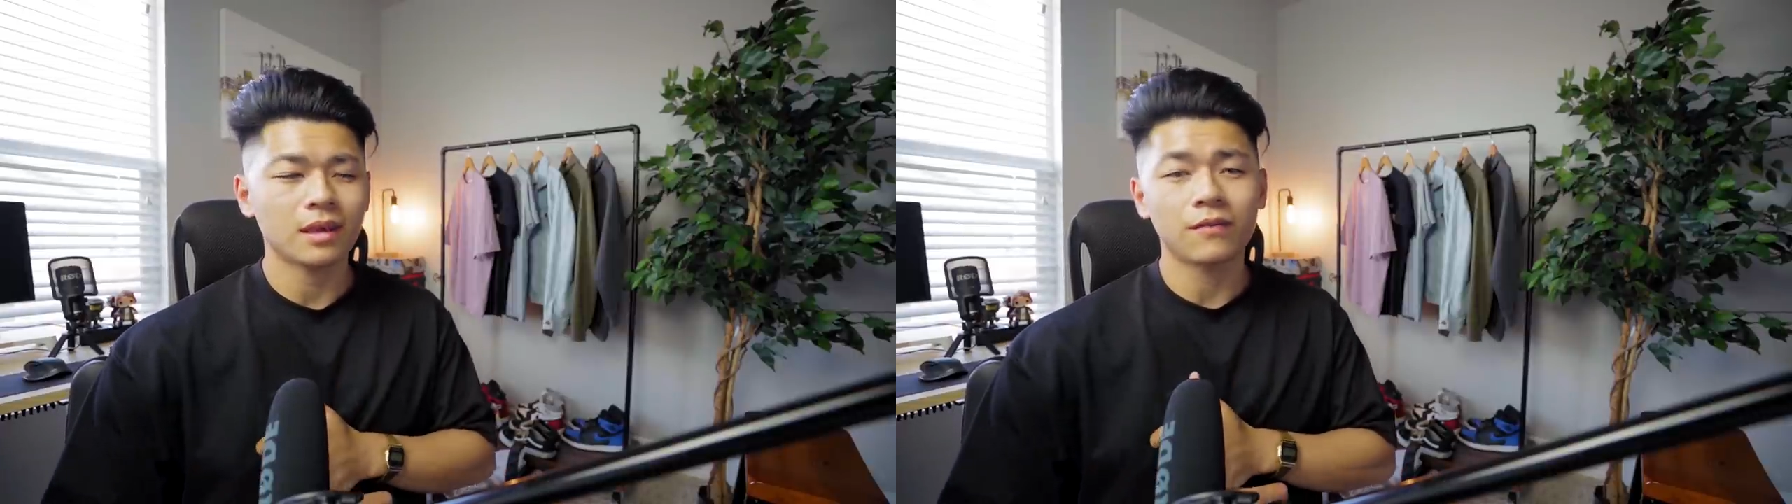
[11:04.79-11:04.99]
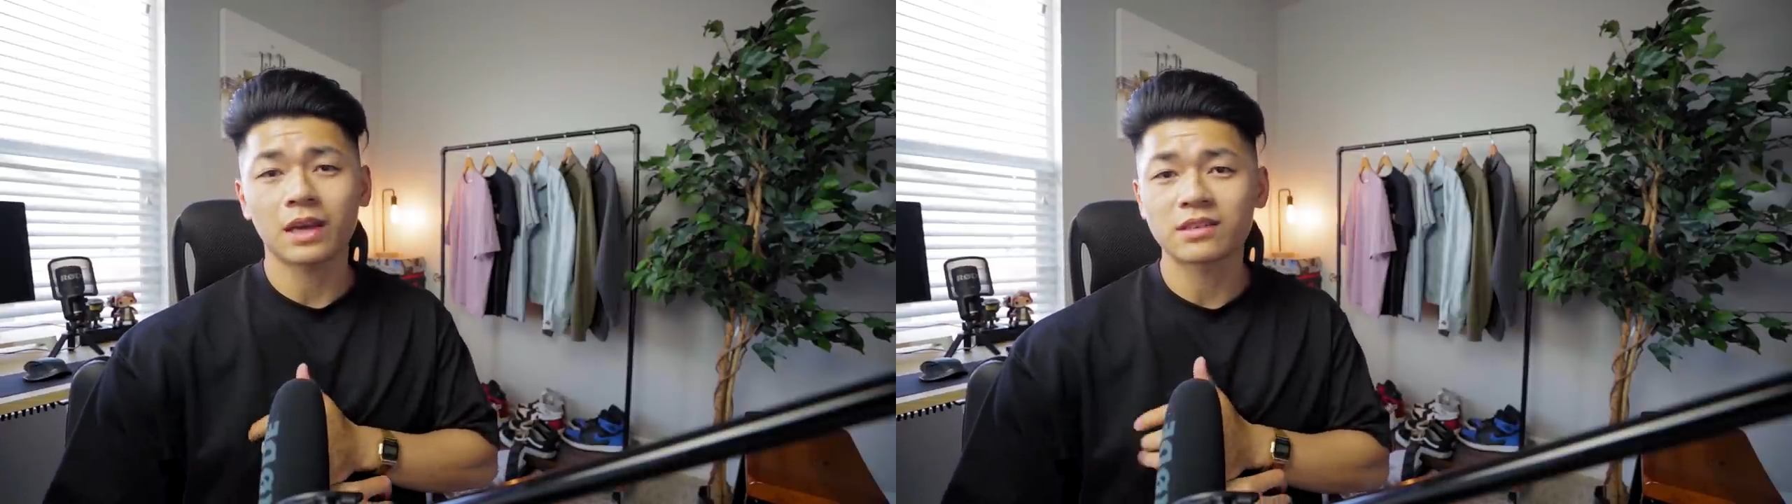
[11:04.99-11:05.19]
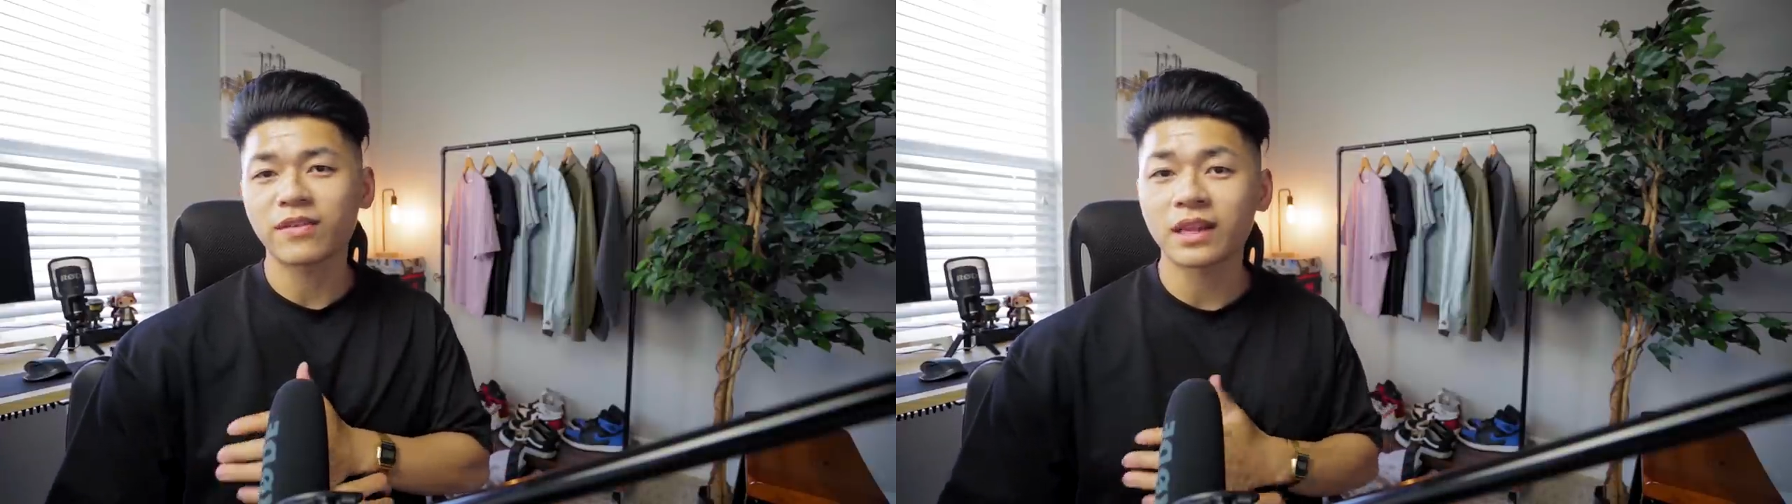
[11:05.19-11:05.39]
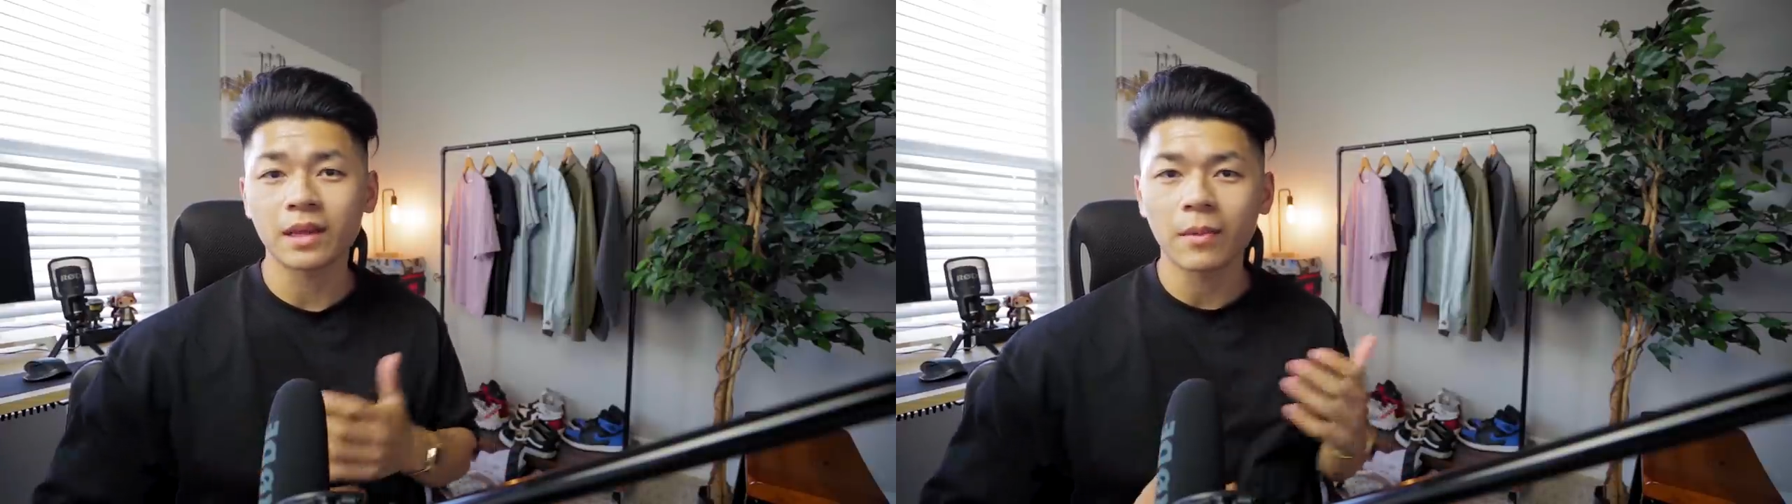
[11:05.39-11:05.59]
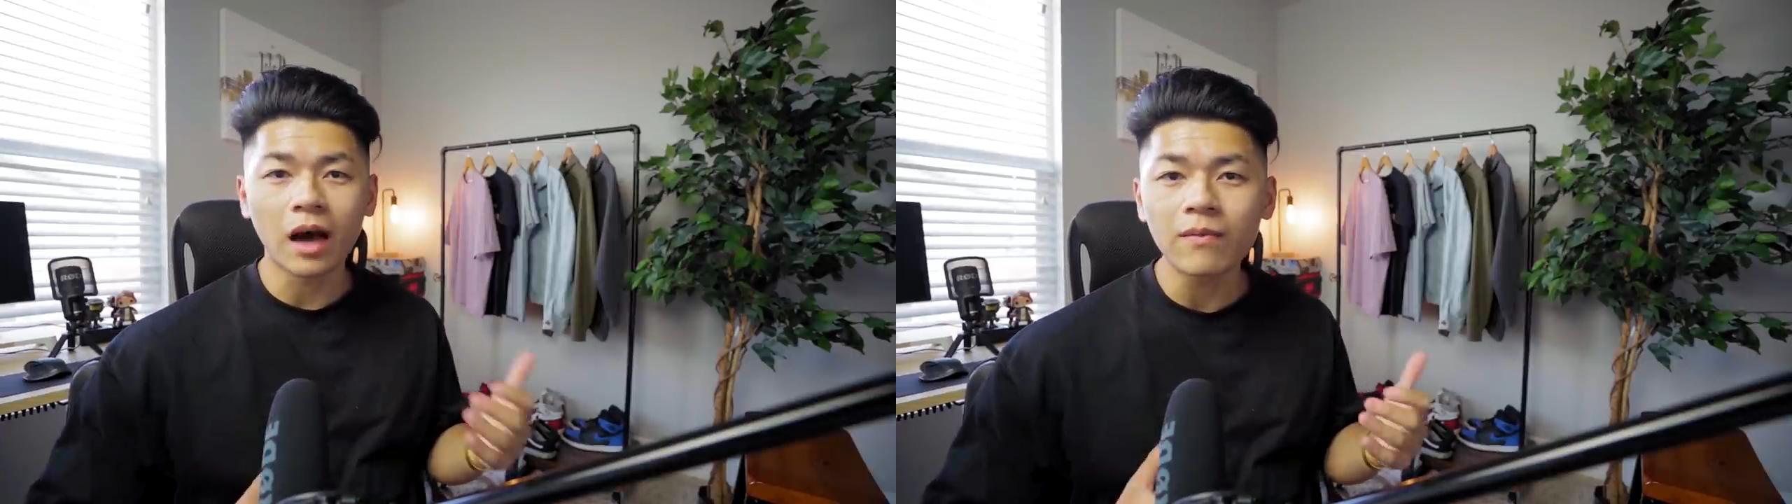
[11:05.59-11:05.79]
if you guys find
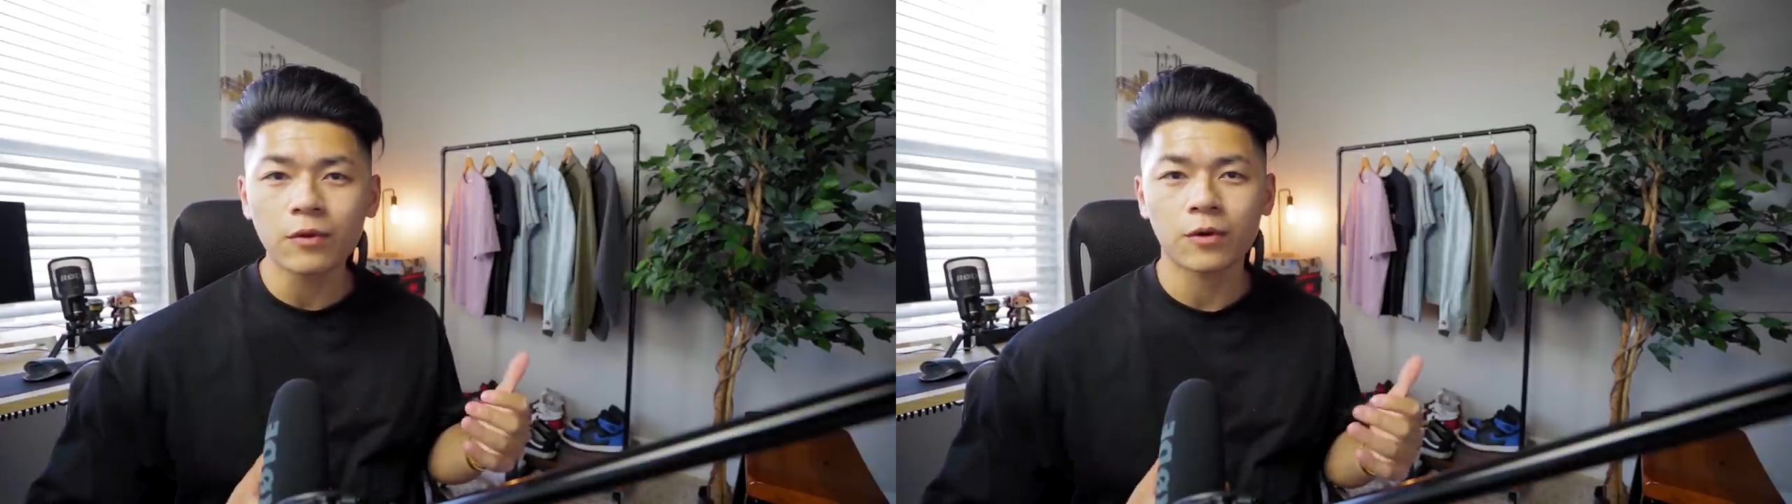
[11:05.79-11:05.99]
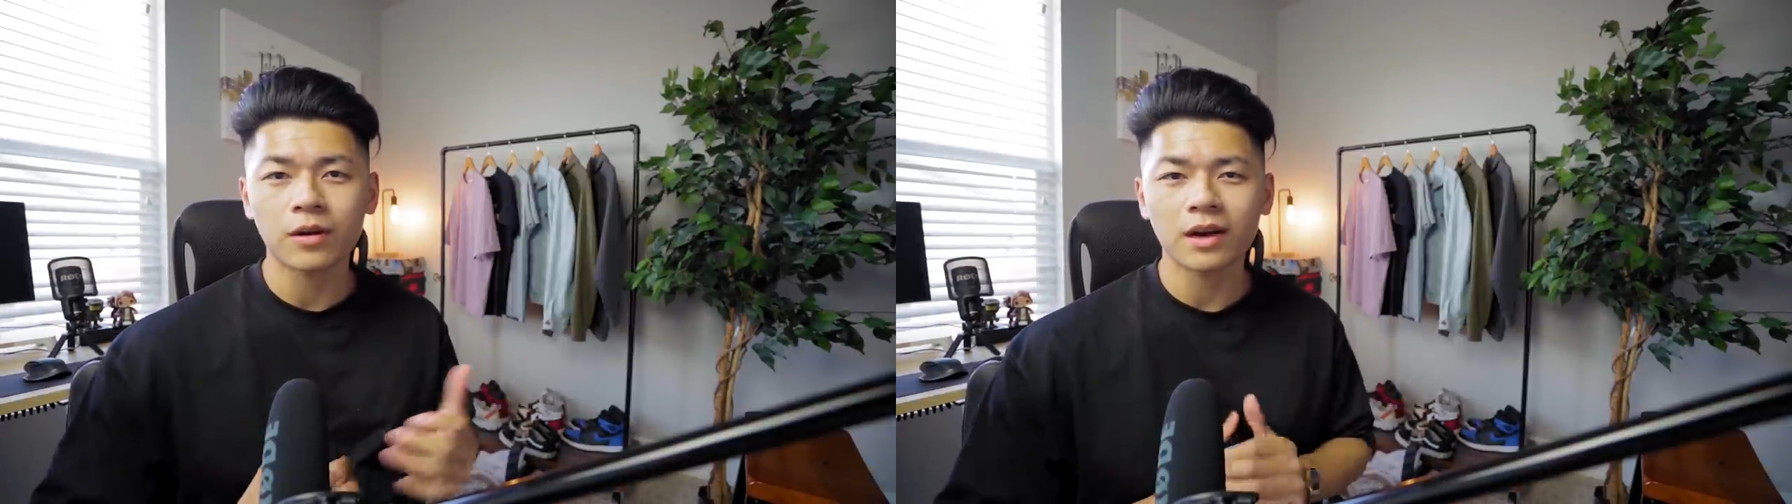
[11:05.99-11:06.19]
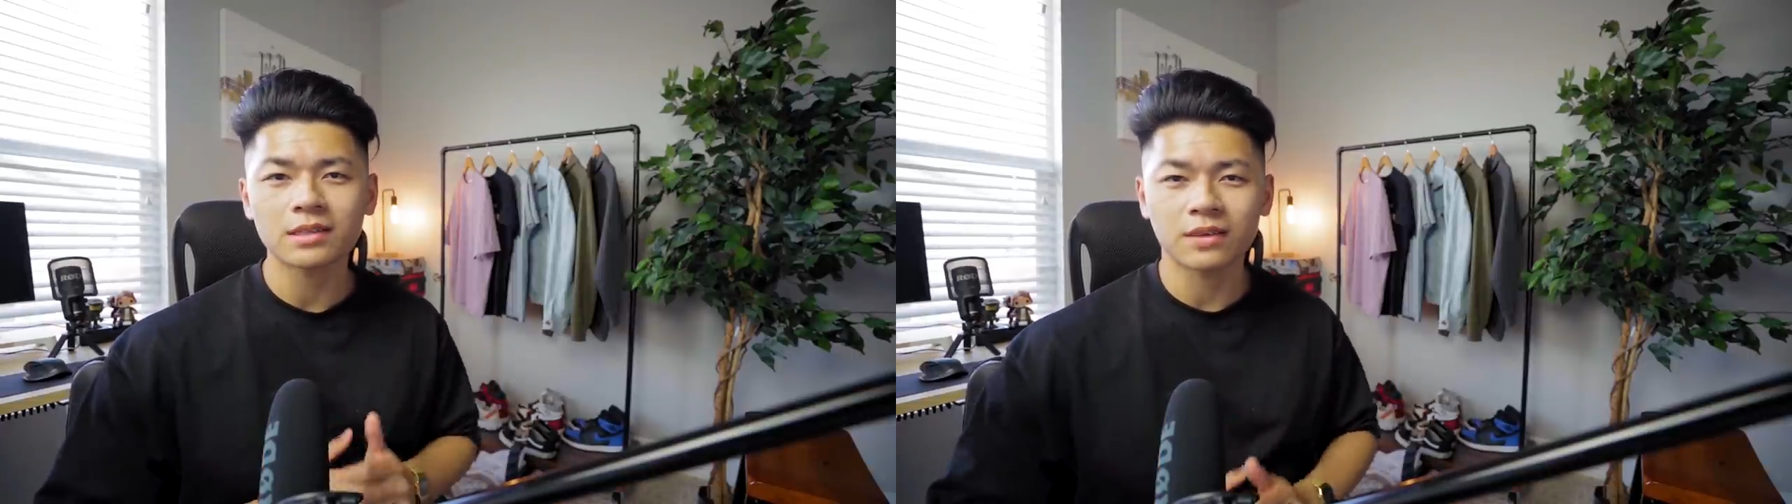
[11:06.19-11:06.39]
them helpful or not.